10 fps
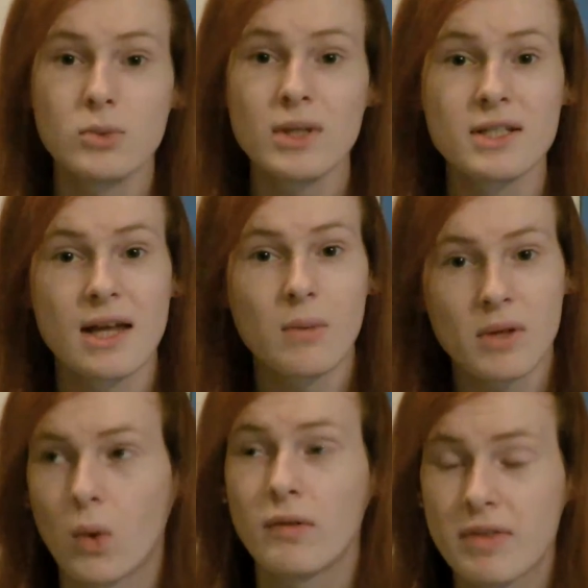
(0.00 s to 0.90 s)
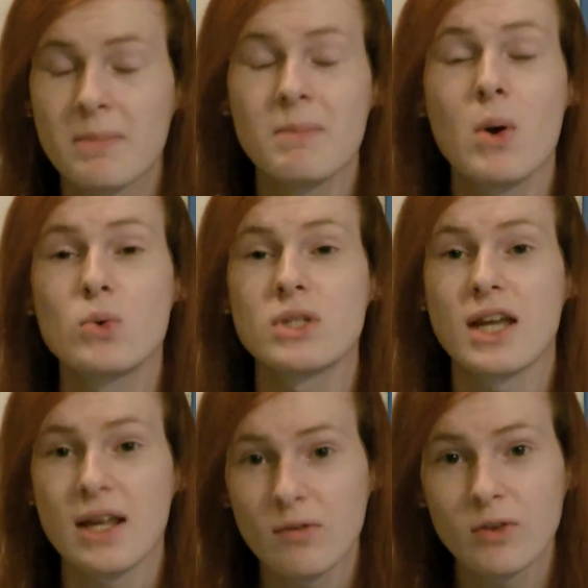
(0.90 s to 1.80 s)
As well as that, one of the
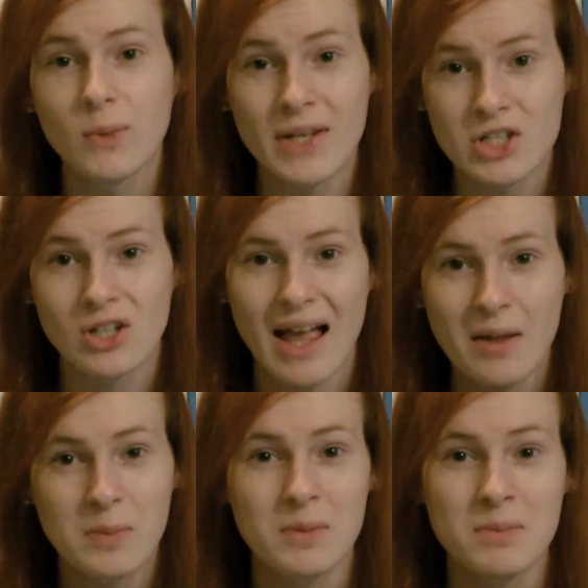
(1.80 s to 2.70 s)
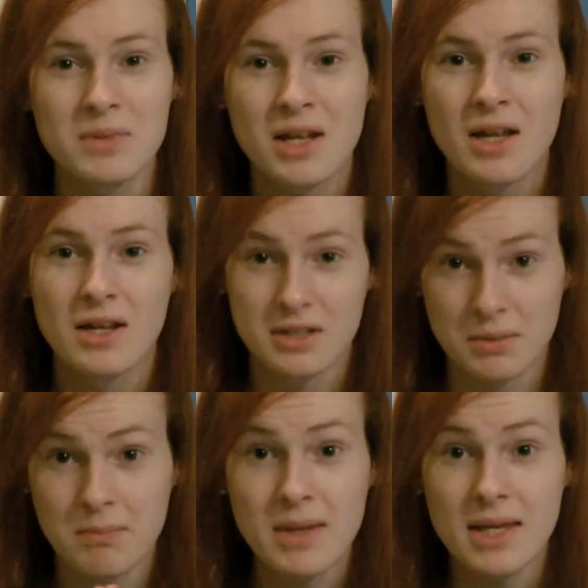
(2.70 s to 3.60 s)
most influential albums
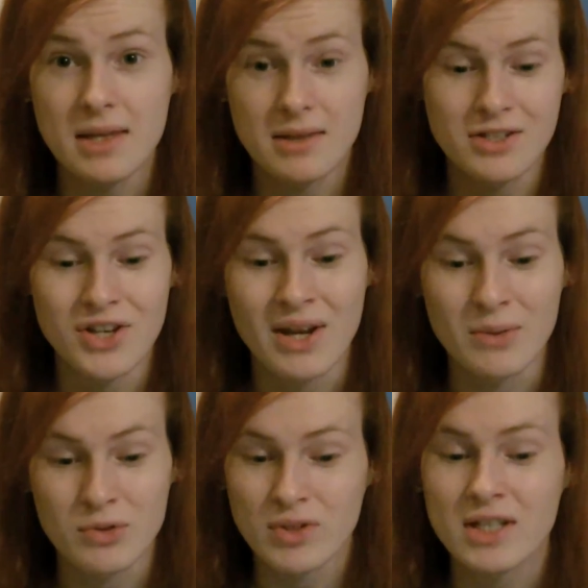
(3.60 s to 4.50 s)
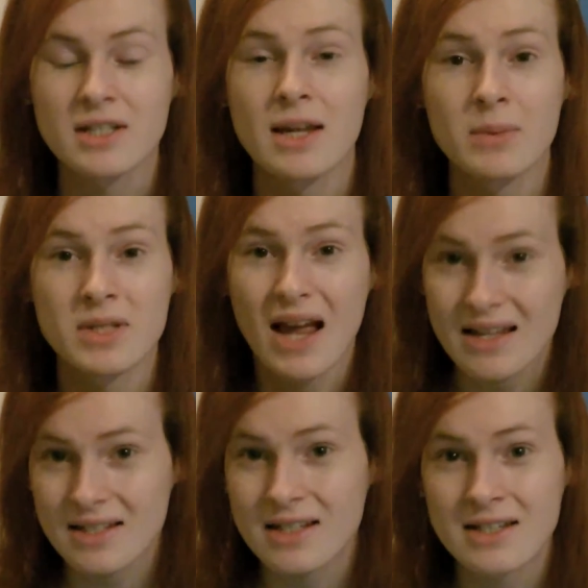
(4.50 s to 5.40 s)
to me this year was released. It was
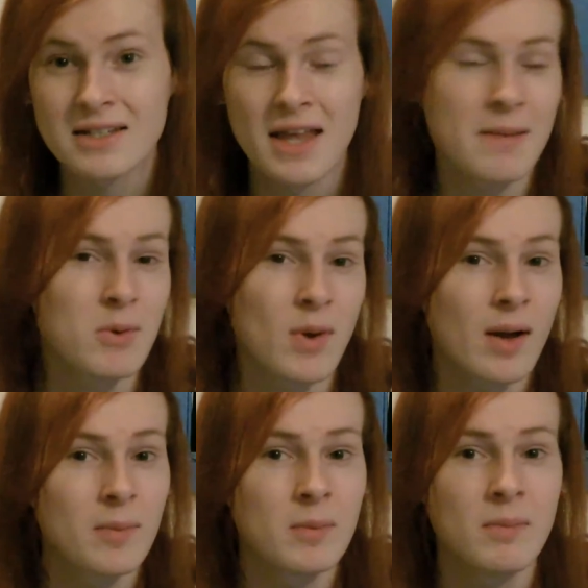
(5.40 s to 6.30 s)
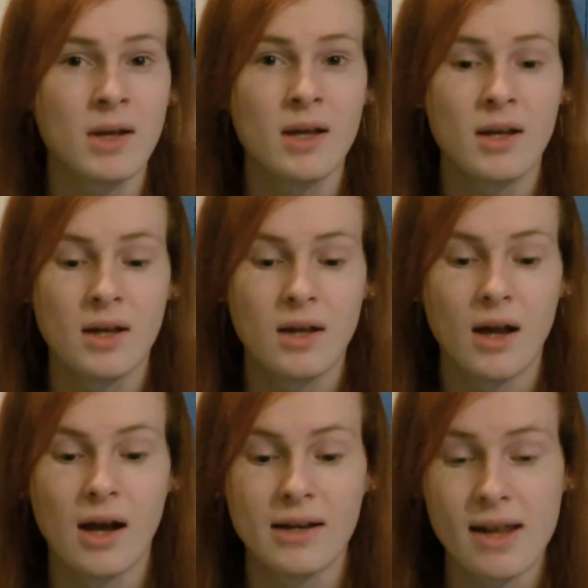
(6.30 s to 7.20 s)
As It Is, his debut album,
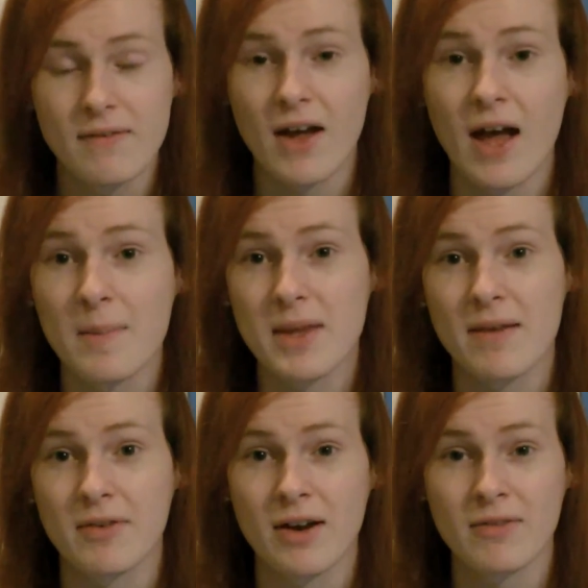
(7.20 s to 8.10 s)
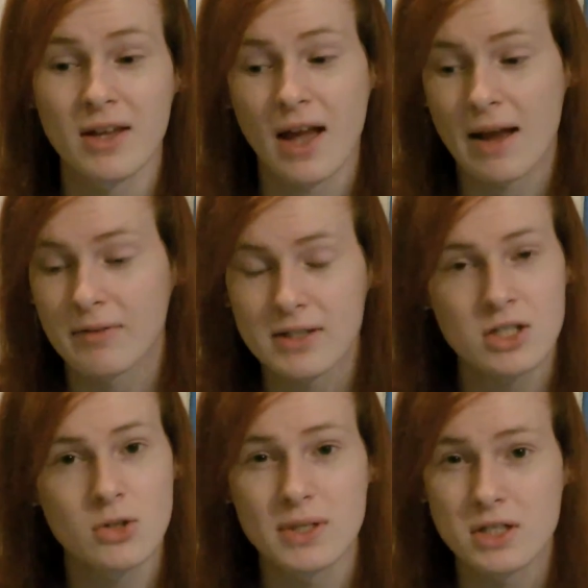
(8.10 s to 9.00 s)
uh, Never Happy Ever After. I've
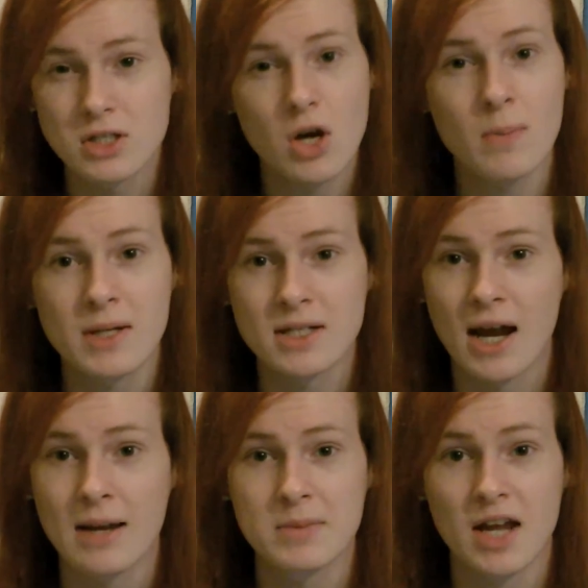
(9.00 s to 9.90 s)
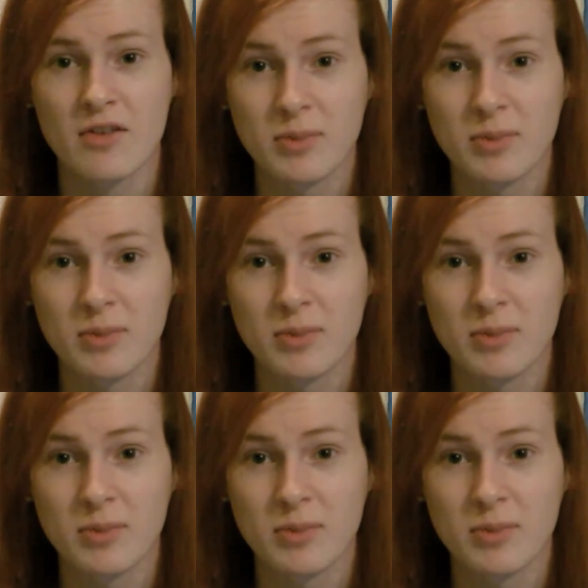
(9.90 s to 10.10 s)
listened to it so many times.